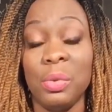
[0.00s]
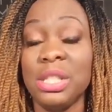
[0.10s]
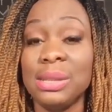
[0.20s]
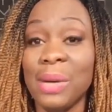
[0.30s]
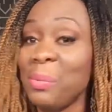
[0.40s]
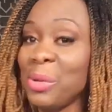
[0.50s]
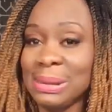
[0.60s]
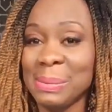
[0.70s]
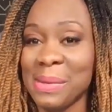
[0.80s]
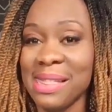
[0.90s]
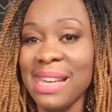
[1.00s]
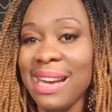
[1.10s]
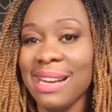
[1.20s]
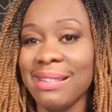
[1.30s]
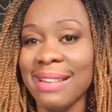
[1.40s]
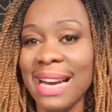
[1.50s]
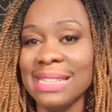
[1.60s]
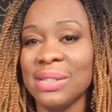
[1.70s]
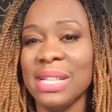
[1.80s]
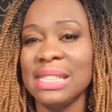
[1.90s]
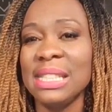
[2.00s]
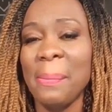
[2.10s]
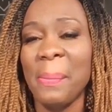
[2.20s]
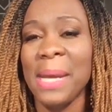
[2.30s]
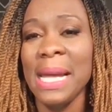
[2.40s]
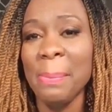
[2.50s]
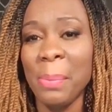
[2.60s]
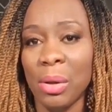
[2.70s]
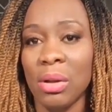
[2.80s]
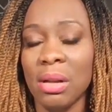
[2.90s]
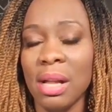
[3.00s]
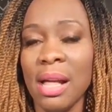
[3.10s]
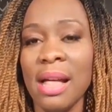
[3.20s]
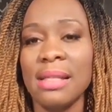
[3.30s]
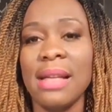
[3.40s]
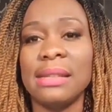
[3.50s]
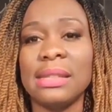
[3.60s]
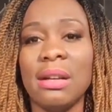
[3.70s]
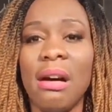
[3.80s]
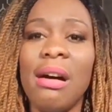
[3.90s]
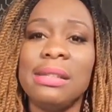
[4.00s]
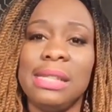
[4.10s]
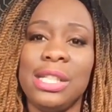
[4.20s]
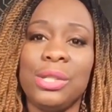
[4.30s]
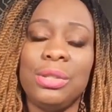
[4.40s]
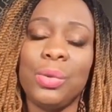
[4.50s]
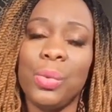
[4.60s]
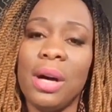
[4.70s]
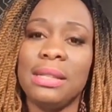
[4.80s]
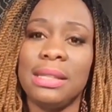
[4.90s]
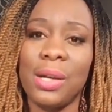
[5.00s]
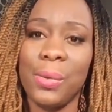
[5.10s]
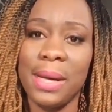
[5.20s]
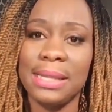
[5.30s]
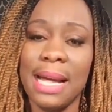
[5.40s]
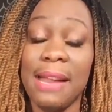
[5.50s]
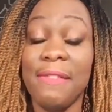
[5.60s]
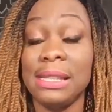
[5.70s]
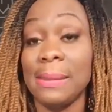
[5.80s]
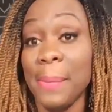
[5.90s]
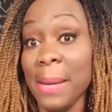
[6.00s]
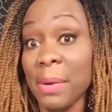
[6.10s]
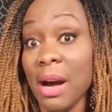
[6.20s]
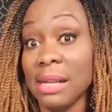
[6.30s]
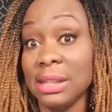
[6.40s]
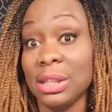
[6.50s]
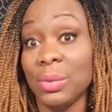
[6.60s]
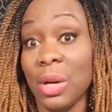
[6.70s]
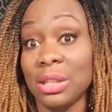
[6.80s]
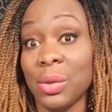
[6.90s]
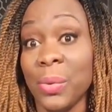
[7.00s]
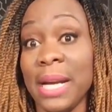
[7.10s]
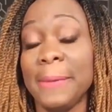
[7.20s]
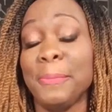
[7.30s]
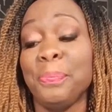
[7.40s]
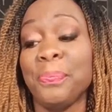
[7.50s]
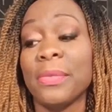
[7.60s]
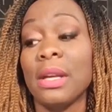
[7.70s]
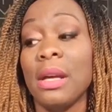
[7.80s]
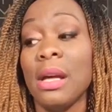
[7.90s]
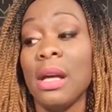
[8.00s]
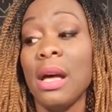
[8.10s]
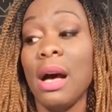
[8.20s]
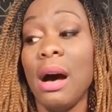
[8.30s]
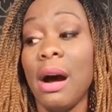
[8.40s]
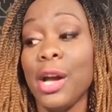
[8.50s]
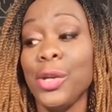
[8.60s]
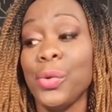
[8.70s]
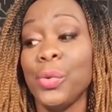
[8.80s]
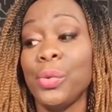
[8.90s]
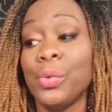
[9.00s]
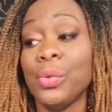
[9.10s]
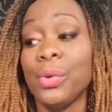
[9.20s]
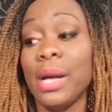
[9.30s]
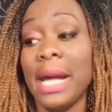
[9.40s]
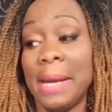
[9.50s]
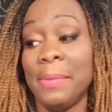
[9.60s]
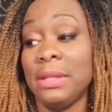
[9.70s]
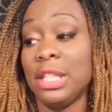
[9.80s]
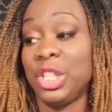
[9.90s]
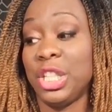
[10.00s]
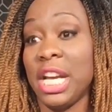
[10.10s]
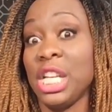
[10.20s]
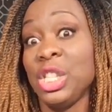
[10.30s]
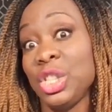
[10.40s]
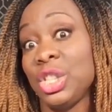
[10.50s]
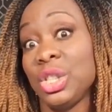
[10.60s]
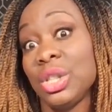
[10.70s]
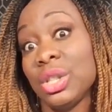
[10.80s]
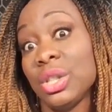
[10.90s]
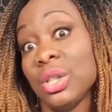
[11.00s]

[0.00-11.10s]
which is what most people think, right? So is it the people that's causing you to want to quit? And if it's the people causing you to want to quit, are you able to change